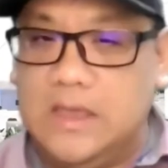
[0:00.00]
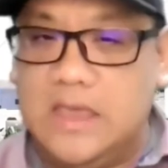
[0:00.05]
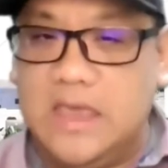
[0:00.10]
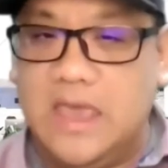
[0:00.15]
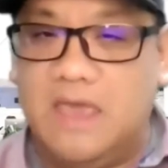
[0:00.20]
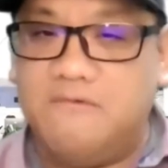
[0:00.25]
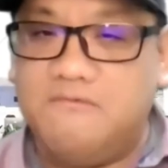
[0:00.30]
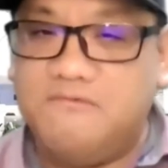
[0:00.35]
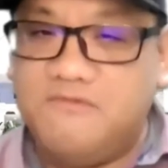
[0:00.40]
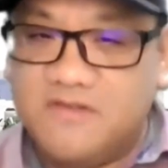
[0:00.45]
he
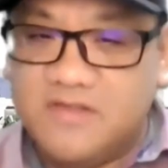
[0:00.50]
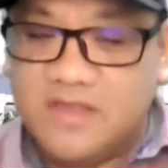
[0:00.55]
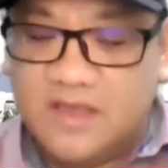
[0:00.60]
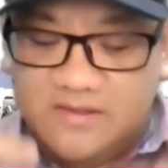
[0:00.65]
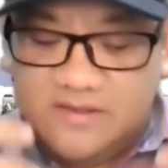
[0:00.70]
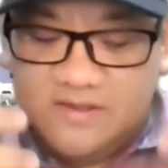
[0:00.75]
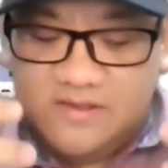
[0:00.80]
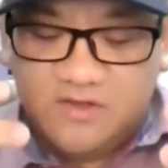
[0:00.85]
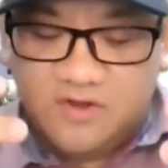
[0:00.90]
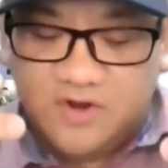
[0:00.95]

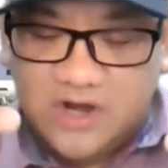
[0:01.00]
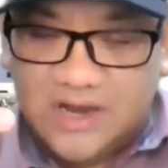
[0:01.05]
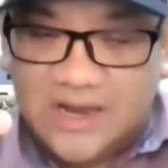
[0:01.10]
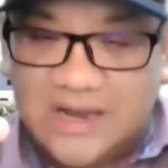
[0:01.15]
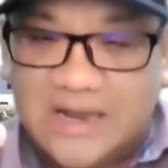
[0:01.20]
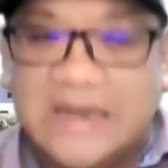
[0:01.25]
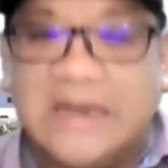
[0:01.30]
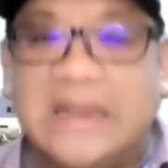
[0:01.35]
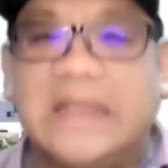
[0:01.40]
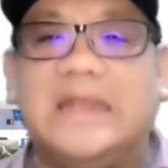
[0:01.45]
emphasizes on the
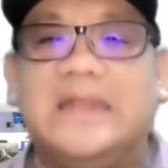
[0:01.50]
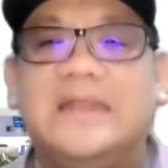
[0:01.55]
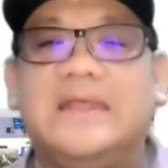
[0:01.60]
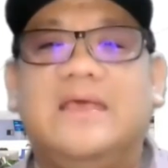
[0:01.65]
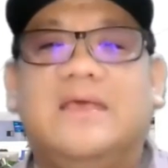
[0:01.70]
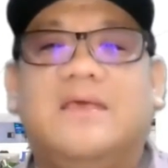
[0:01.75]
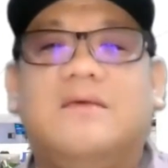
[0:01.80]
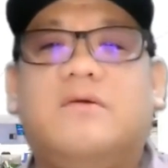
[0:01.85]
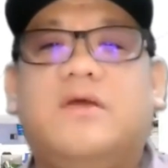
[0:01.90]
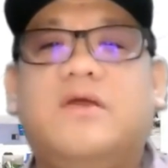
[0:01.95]
need,
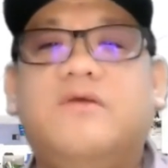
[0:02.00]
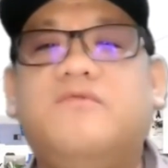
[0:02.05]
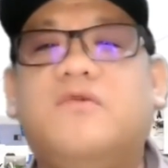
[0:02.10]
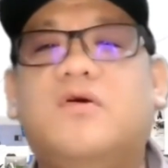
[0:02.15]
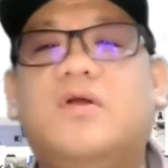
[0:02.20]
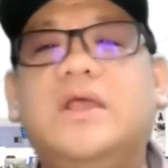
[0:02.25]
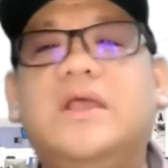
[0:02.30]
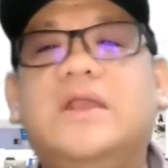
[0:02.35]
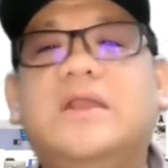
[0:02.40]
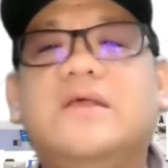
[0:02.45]
right,
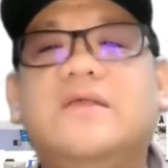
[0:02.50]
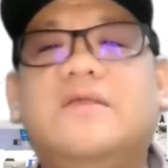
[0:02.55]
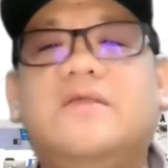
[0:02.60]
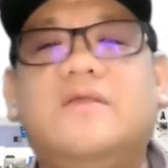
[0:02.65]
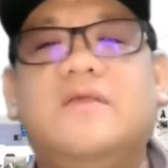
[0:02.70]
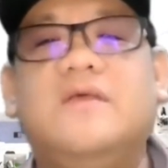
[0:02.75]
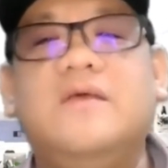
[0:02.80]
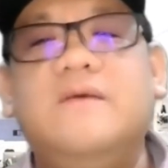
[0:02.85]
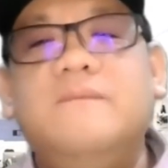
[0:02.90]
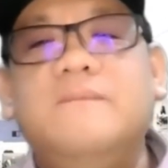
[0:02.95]
for
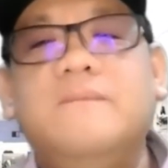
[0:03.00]
leaders,